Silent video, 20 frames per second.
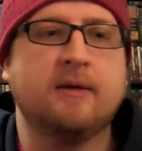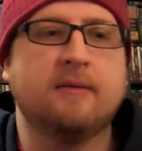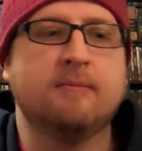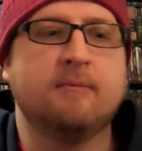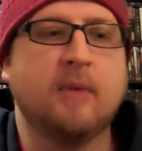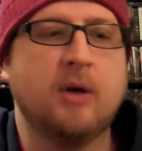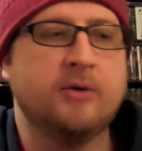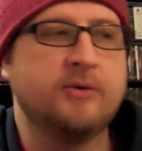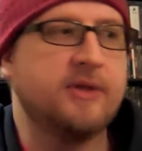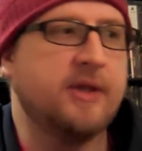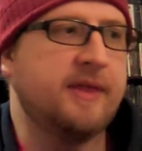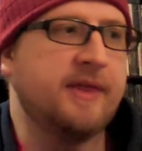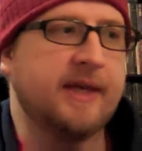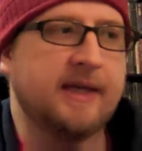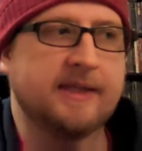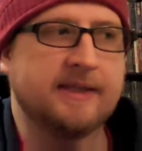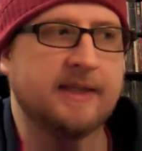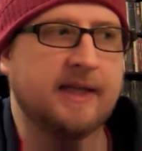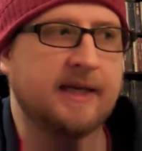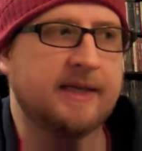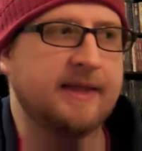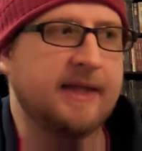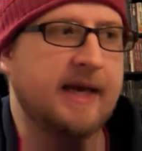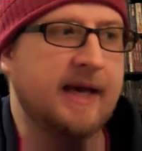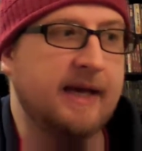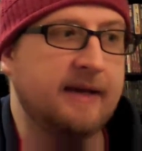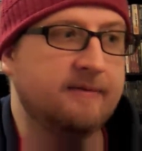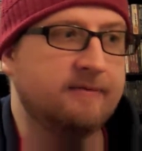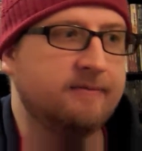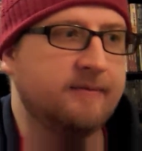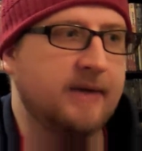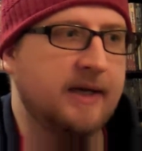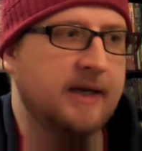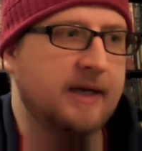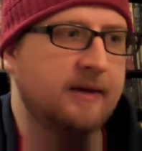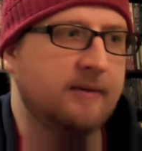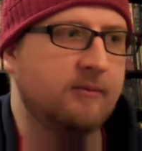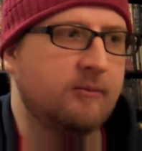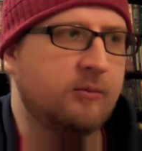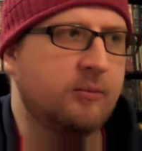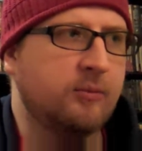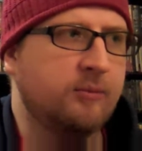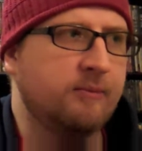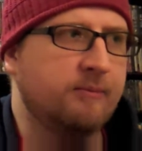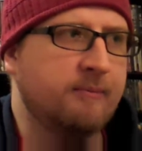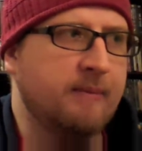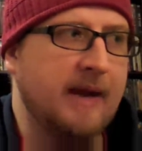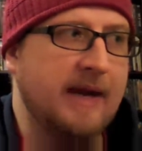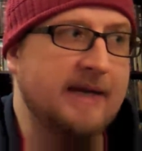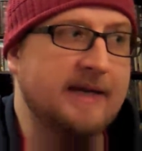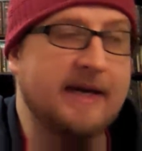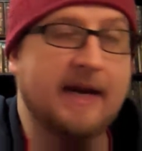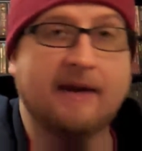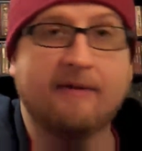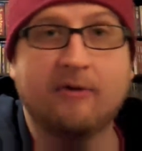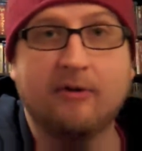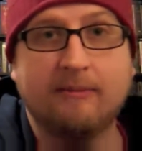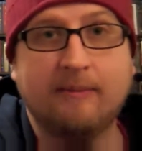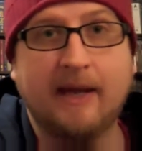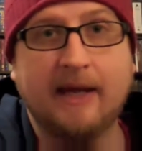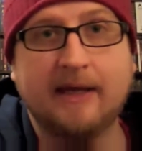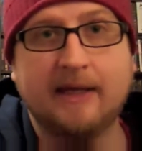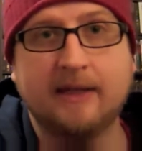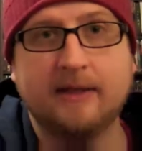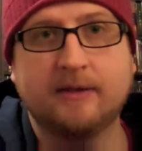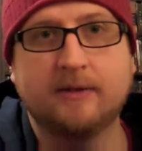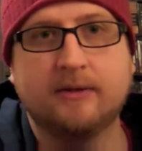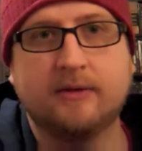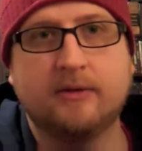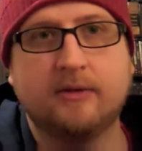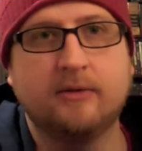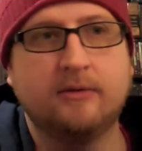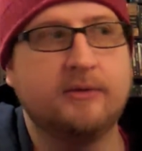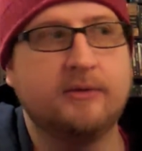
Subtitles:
Most of things like that may never make it to